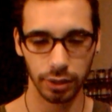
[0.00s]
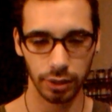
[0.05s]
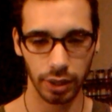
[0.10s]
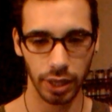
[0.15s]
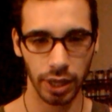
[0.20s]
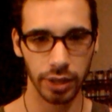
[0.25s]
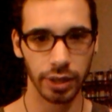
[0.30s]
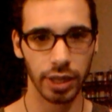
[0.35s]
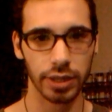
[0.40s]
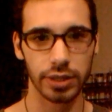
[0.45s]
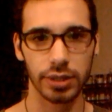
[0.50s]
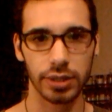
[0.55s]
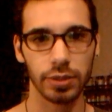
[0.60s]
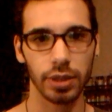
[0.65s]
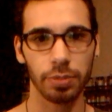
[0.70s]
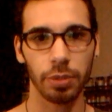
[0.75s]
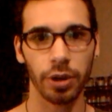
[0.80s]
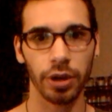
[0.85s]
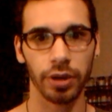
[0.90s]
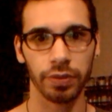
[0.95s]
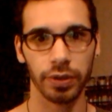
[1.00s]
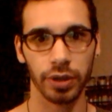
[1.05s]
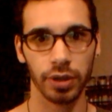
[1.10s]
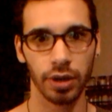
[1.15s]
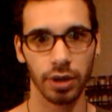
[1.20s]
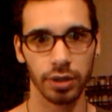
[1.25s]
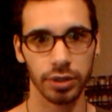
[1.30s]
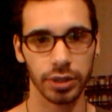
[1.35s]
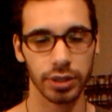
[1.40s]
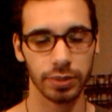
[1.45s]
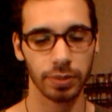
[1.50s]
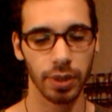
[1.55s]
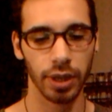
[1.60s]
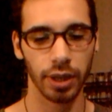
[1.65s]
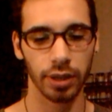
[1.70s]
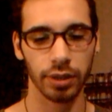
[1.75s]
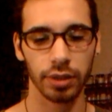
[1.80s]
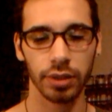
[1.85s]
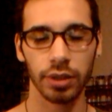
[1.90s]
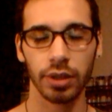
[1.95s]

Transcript: and that's part of your conscious mind.